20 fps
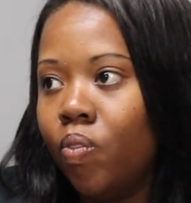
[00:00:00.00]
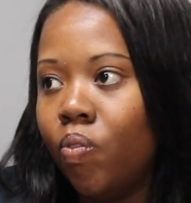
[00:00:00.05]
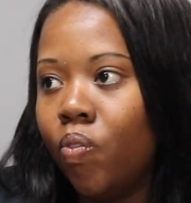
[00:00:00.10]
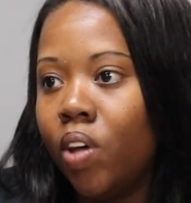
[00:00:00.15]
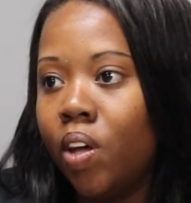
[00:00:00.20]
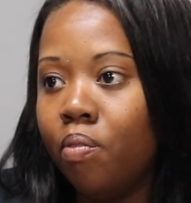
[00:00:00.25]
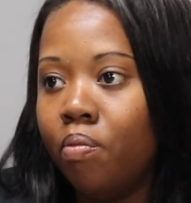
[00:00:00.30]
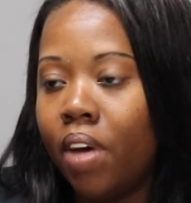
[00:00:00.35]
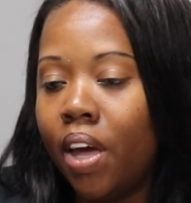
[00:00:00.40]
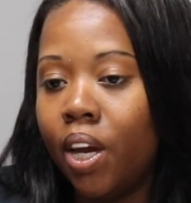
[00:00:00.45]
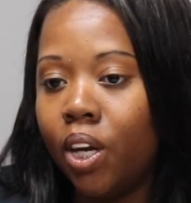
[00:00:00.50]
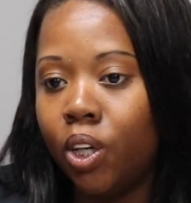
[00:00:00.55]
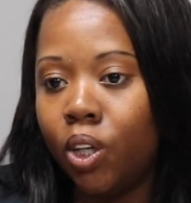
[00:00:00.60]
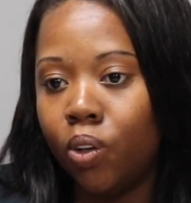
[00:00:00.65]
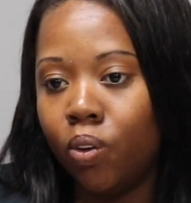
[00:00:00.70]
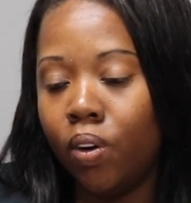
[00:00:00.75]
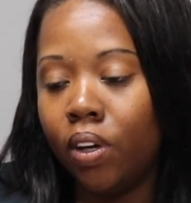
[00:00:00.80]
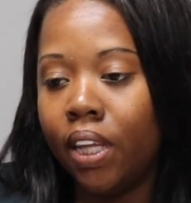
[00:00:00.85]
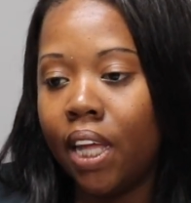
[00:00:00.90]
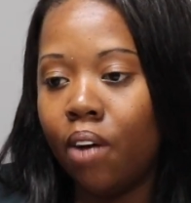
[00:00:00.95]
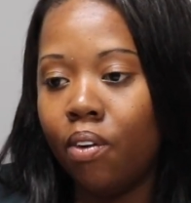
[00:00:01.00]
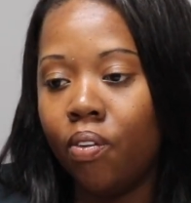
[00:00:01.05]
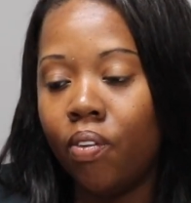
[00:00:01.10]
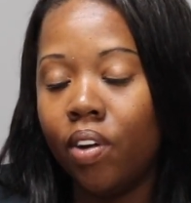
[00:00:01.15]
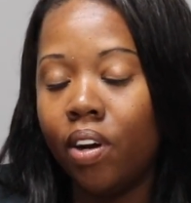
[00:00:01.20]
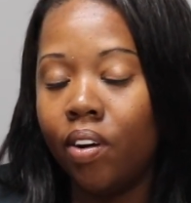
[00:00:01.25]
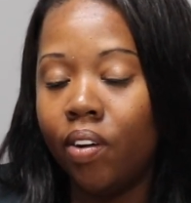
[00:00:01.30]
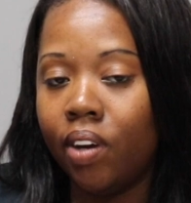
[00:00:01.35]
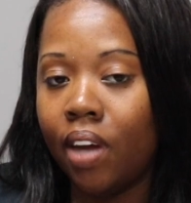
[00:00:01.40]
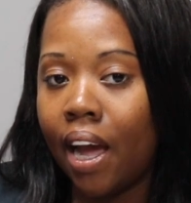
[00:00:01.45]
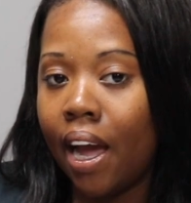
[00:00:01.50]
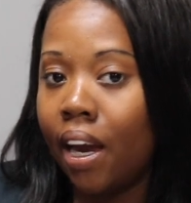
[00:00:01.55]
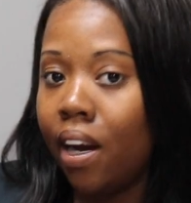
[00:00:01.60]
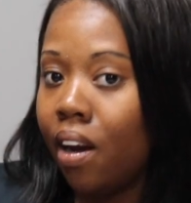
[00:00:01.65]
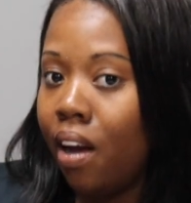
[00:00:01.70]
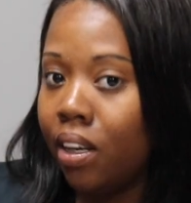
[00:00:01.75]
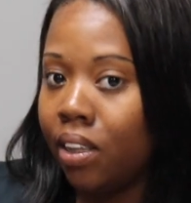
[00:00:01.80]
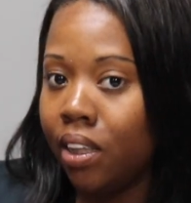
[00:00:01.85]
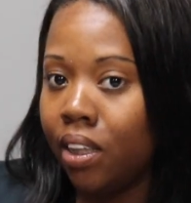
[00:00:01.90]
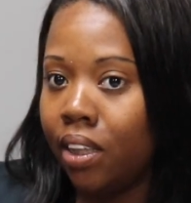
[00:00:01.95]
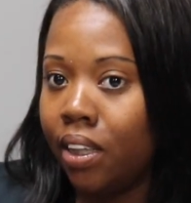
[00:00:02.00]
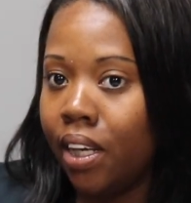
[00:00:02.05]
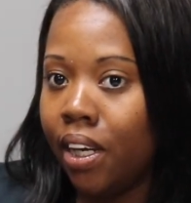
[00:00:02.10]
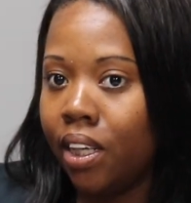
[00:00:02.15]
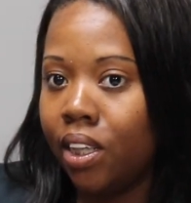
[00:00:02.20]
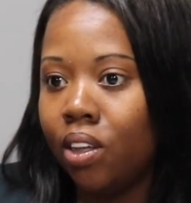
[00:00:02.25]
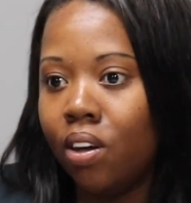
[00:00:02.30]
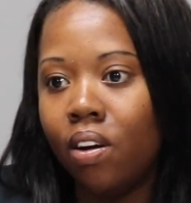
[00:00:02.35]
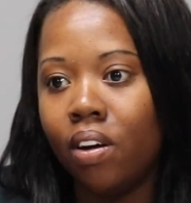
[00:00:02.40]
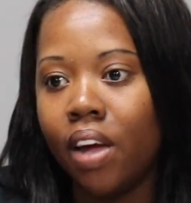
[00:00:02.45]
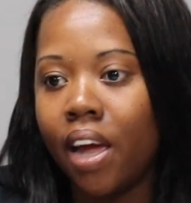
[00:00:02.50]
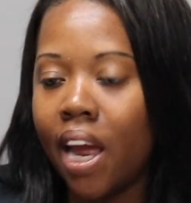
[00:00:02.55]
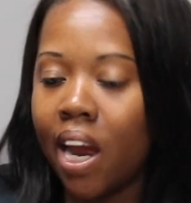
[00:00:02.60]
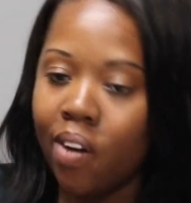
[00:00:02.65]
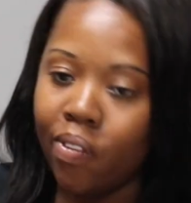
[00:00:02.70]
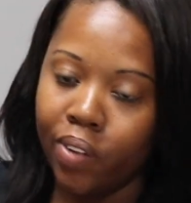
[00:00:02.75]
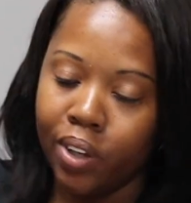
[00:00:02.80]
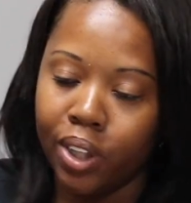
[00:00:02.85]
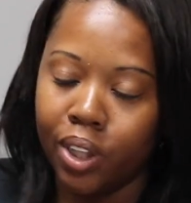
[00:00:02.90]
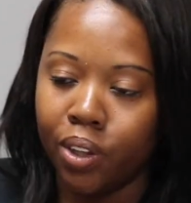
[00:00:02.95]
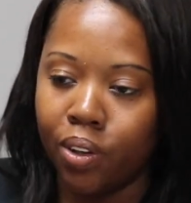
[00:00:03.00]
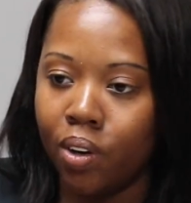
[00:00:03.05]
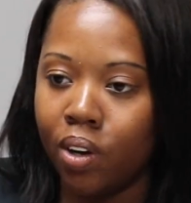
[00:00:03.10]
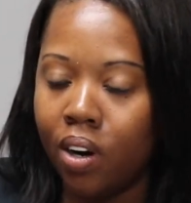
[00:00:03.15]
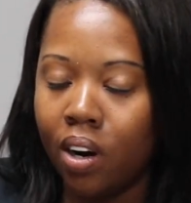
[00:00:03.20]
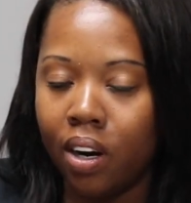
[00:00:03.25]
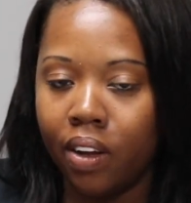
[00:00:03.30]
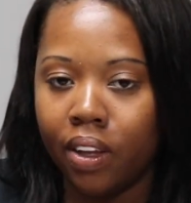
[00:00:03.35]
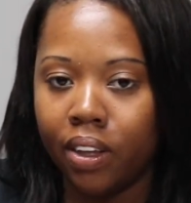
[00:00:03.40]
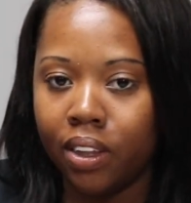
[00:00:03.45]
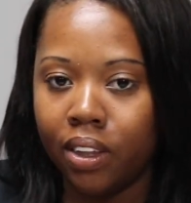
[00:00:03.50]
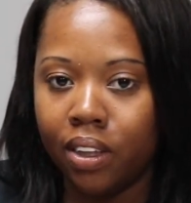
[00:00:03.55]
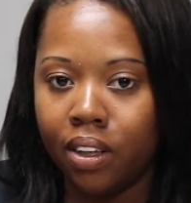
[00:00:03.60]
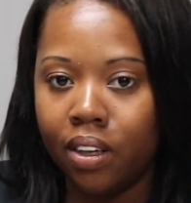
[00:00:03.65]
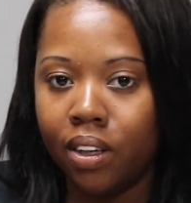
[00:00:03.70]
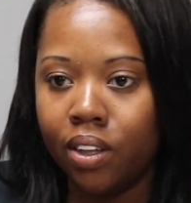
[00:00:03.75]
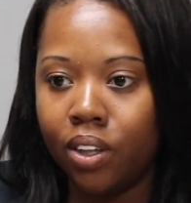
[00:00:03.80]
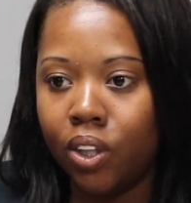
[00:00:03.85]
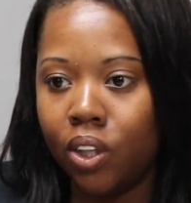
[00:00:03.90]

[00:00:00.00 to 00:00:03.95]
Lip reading: We make sure that we run a diagnostic test on every single car that's done.